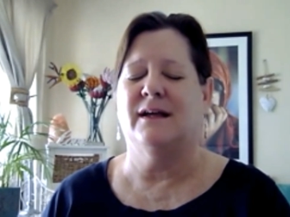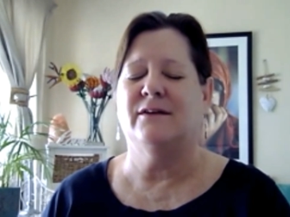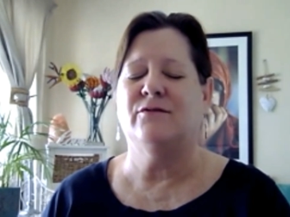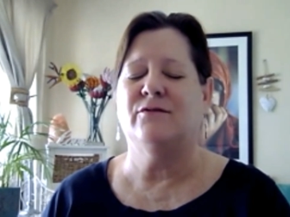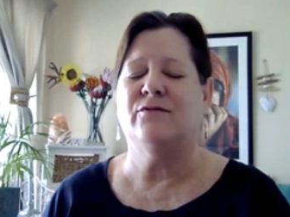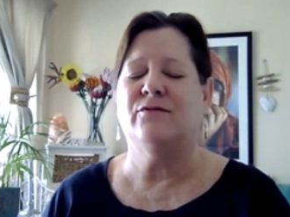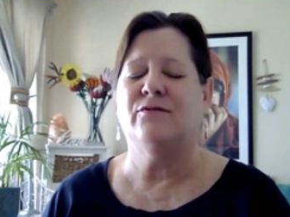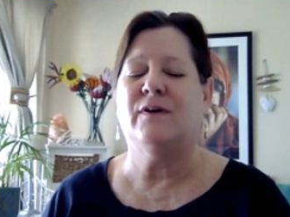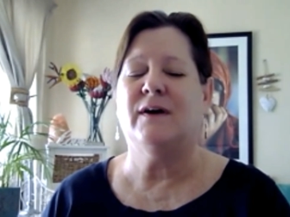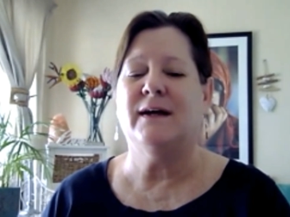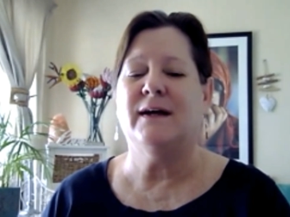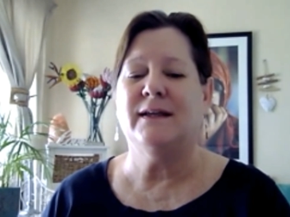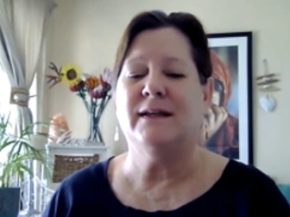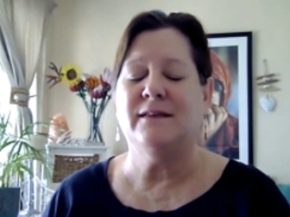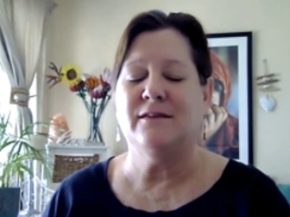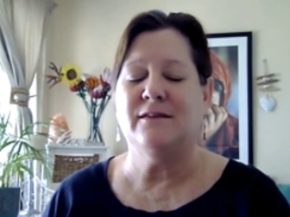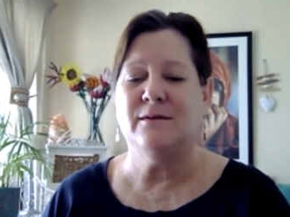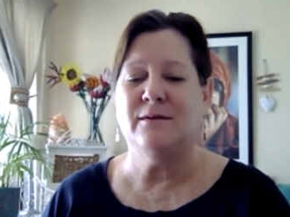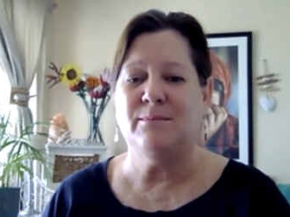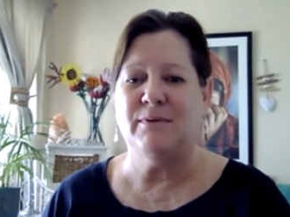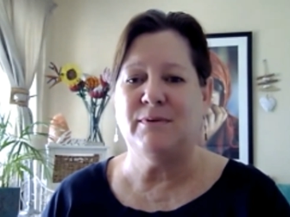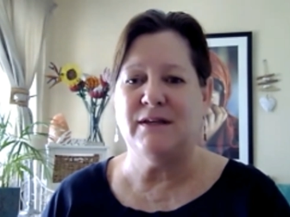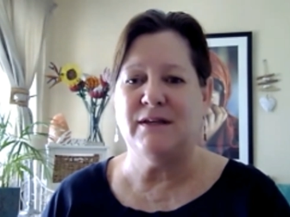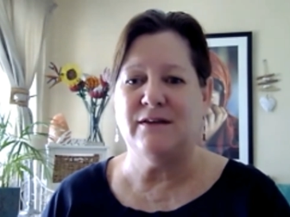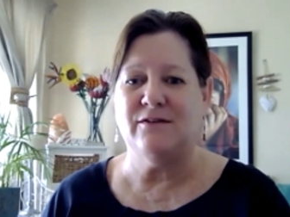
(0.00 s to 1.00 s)
and find
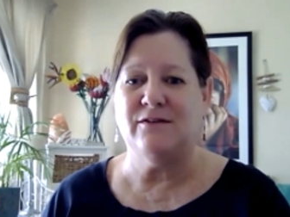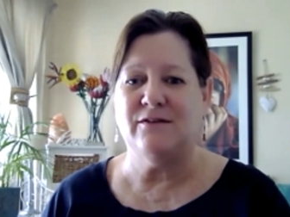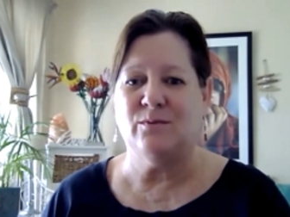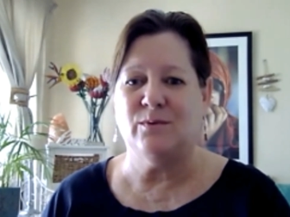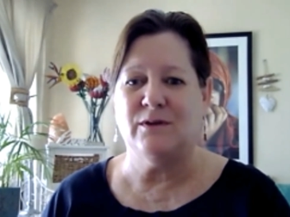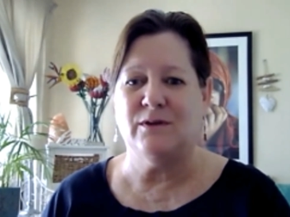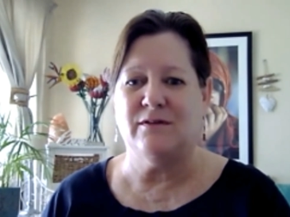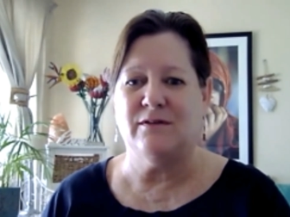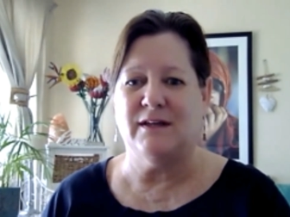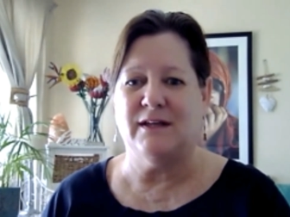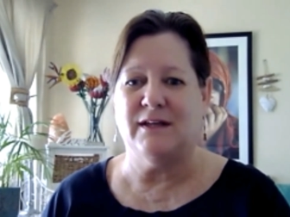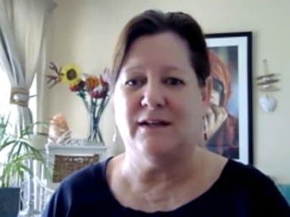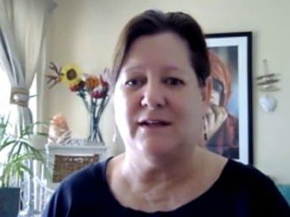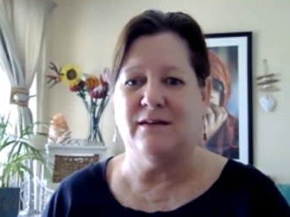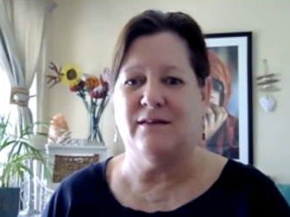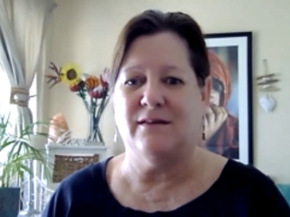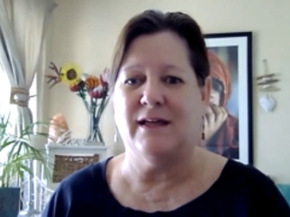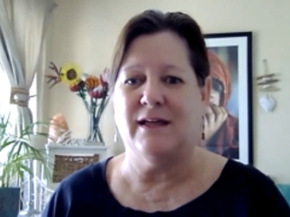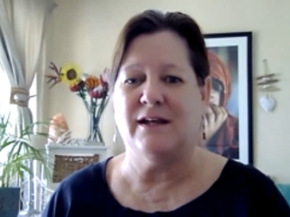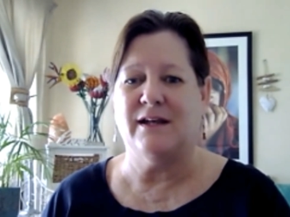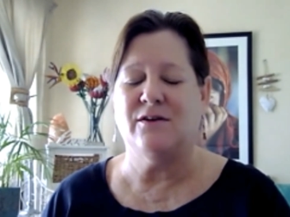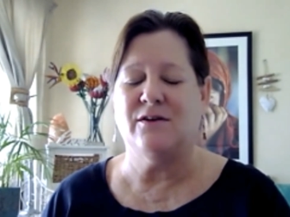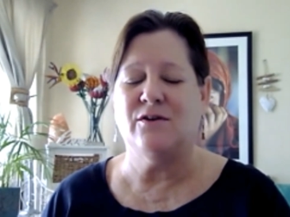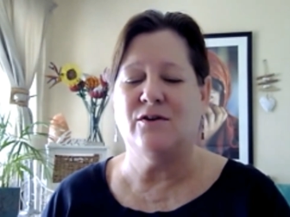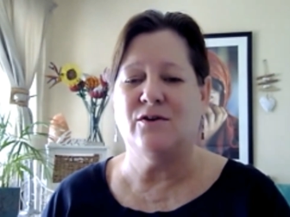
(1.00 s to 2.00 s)
the peace within
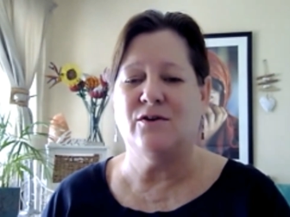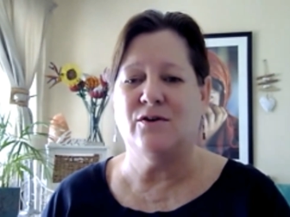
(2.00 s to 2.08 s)
that